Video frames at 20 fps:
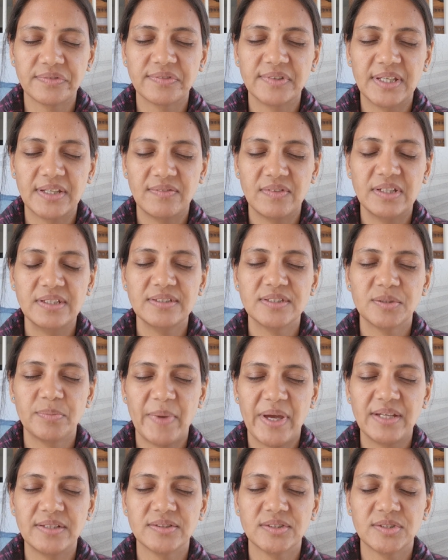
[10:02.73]
of giving
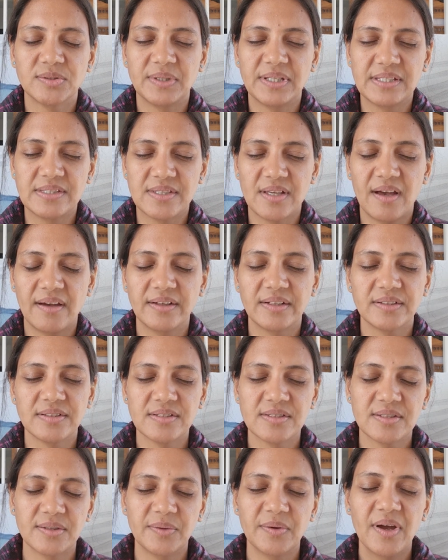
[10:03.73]
space to
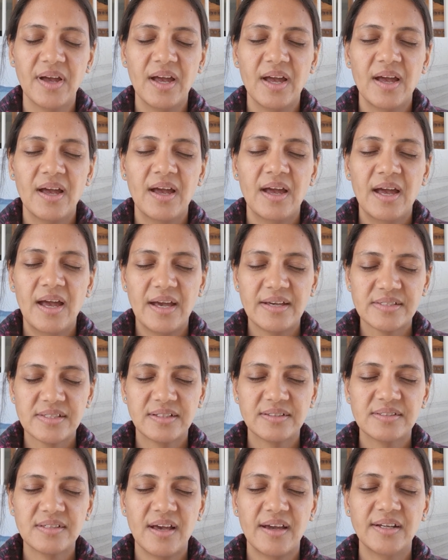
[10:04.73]
anxiety. So as
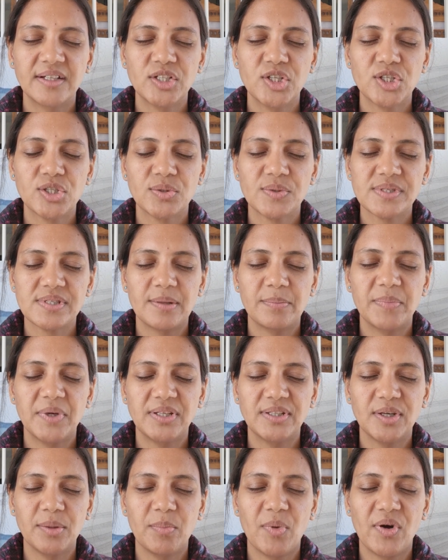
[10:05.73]
anxiety shows up
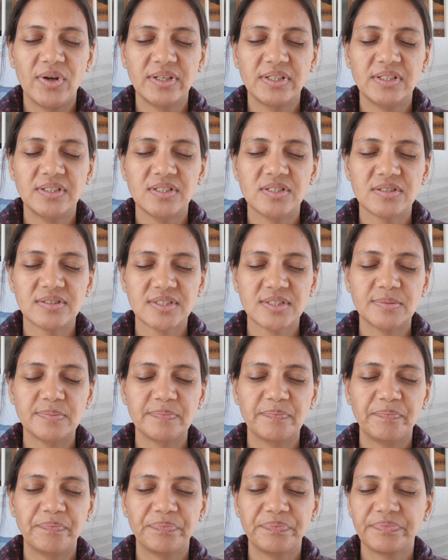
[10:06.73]
in your body, just
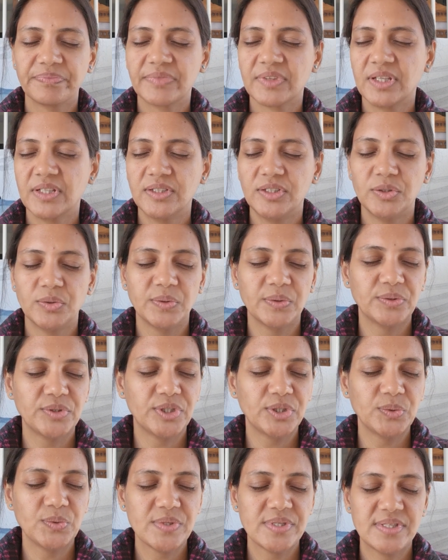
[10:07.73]
you could
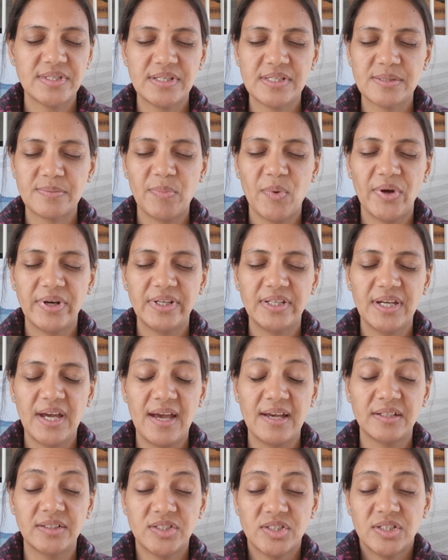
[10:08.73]
use these body
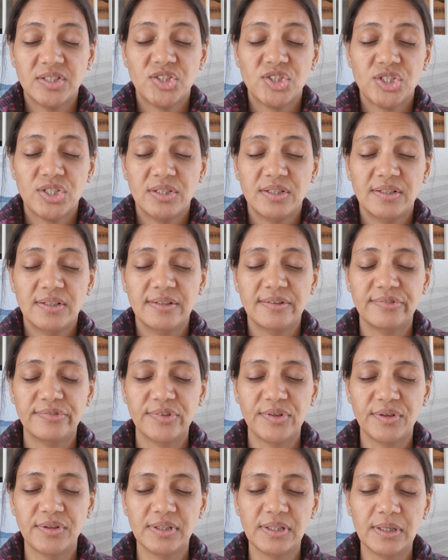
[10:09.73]
hand gesture
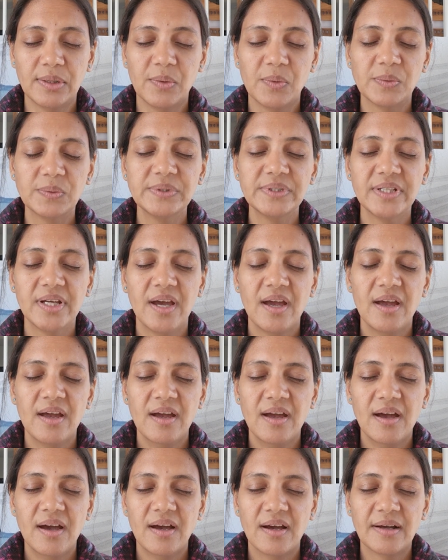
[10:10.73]
if you're alone.
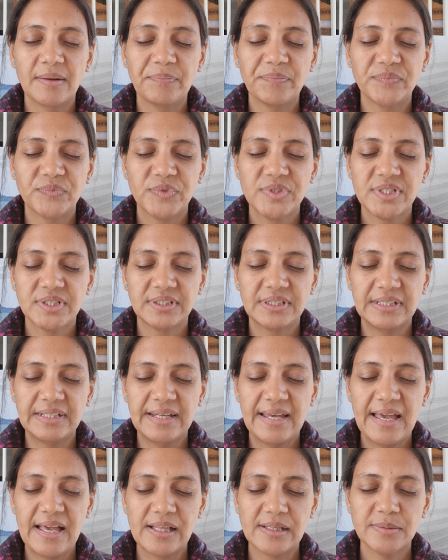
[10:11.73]

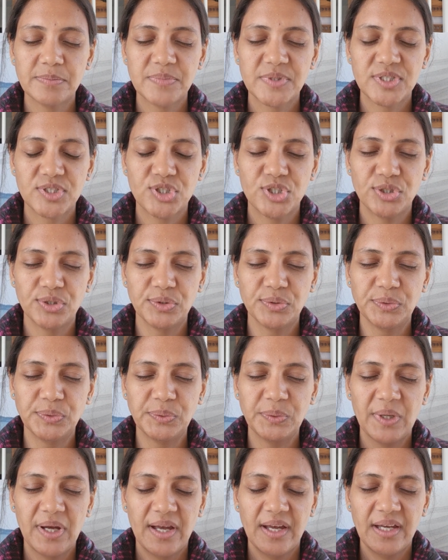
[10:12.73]
Certainly helps
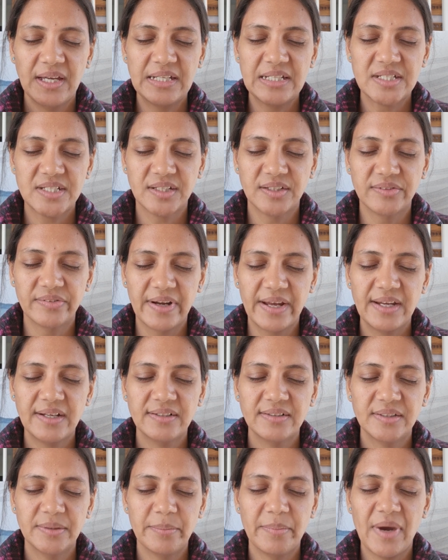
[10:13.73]
to
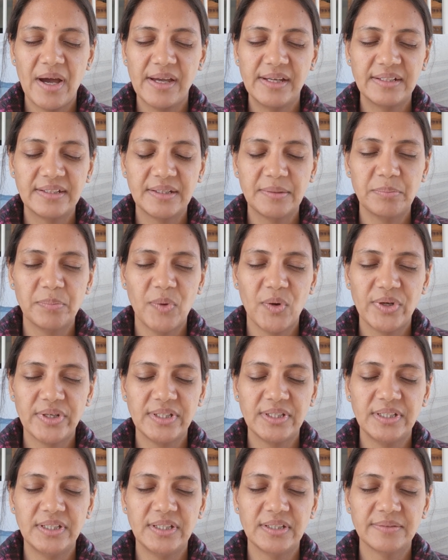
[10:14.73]
integrate the mind and
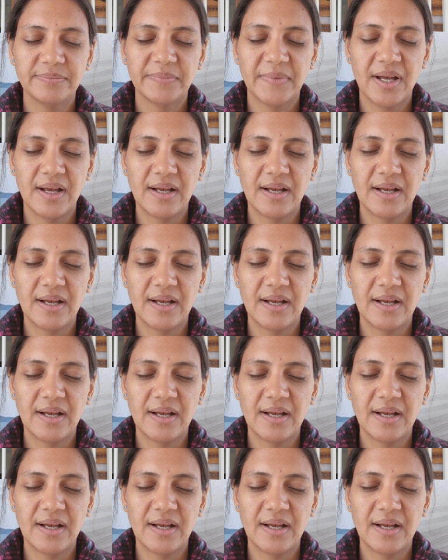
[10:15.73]
body,